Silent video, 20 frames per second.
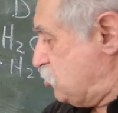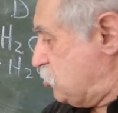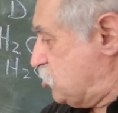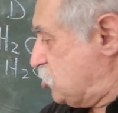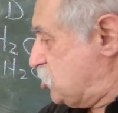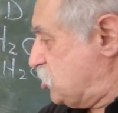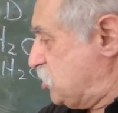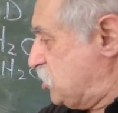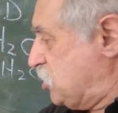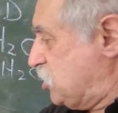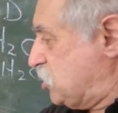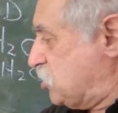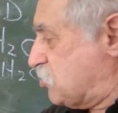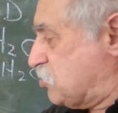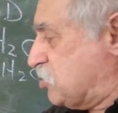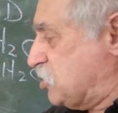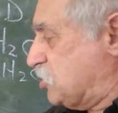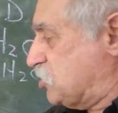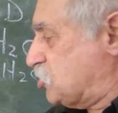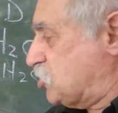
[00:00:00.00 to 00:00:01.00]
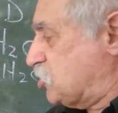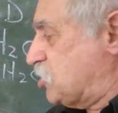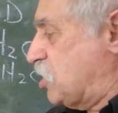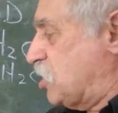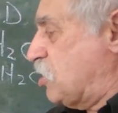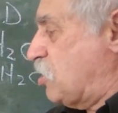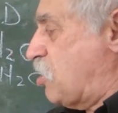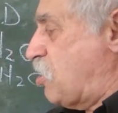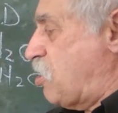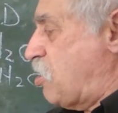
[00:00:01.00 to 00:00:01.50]
decrease
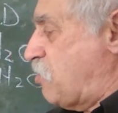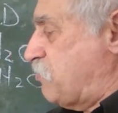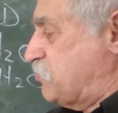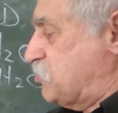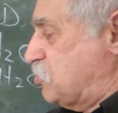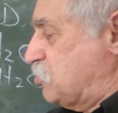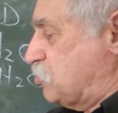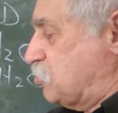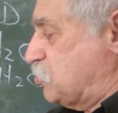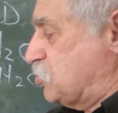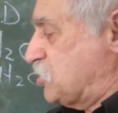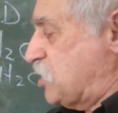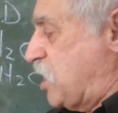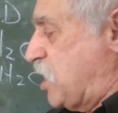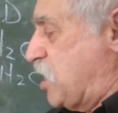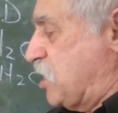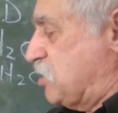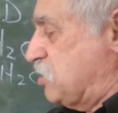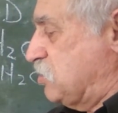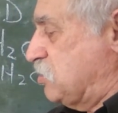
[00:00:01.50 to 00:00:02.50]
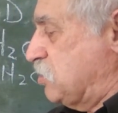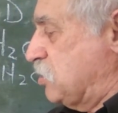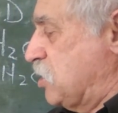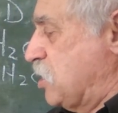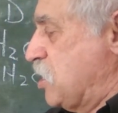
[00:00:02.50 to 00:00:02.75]
after it was added,